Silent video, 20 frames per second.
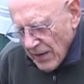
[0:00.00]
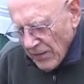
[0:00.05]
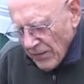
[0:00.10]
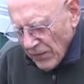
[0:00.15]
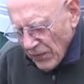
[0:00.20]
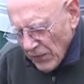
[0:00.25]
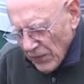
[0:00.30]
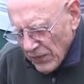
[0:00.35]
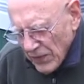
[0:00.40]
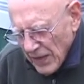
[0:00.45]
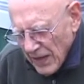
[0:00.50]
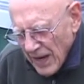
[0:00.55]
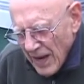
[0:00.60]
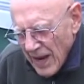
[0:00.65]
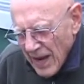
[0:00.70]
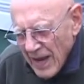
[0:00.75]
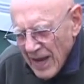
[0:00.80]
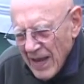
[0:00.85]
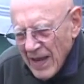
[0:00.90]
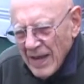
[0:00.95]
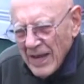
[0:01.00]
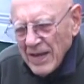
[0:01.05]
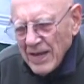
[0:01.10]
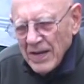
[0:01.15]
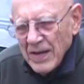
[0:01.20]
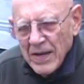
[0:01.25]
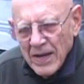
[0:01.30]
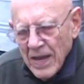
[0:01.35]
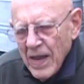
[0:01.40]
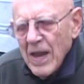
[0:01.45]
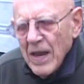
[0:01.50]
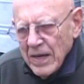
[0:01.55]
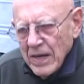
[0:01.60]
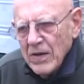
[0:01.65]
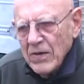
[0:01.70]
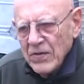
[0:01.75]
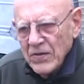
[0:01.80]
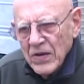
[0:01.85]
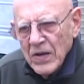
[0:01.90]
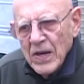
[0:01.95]
for the,
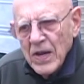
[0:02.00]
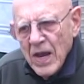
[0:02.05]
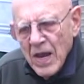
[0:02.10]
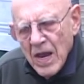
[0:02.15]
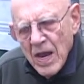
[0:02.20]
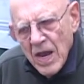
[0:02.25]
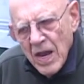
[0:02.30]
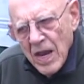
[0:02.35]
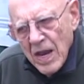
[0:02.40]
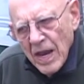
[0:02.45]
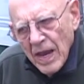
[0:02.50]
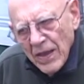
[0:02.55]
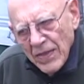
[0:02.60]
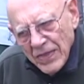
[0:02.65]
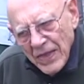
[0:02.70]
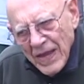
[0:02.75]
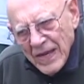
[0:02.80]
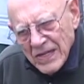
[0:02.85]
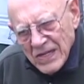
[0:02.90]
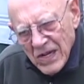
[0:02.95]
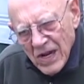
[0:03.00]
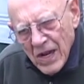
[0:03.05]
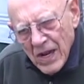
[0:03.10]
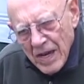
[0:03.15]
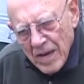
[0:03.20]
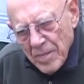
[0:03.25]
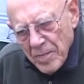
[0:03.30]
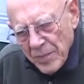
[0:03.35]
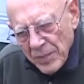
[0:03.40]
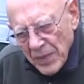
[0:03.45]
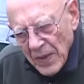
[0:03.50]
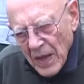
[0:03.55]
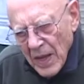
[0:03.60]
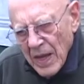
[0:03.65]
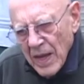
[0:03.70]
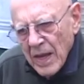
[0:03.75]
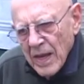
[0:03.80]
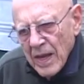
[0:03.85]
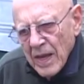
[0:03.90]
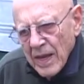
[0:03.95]
you see, at that time,
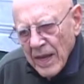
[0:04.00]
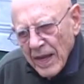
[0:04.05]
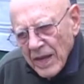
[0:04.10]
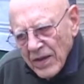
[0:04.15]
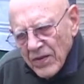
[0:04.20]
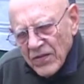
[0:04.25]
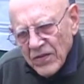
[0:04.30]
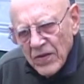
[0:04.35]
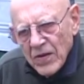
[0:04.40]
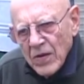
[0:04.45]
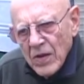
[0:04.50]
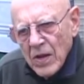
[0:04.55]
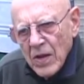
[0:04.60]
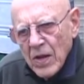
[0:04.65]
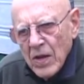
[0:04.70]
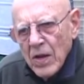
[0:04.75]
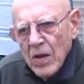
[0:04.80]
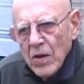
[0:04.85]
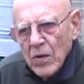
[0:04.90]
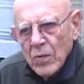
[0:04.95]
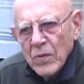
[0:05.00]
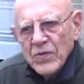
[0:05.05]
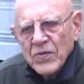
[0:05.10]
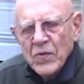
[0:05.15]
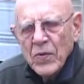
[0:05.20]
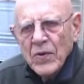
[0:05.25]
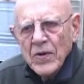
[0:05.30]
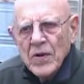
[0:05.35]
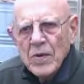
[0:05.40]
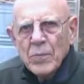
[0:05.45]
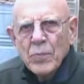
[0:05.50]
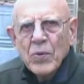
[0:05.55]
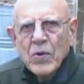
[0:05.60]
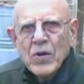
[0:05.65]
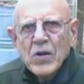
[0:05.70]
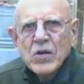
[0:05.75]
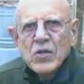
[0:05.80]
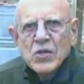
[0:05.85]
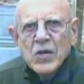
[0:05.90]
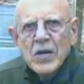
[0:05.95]
Edison was going to put
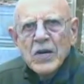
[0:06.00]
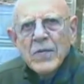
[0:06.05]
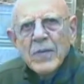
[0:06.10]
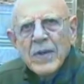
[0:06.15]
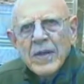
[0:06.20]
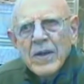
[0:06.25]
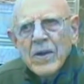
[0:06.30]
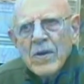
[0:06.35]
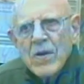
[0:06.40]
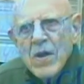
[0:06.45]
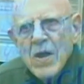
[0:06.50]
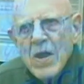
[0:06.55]
a generator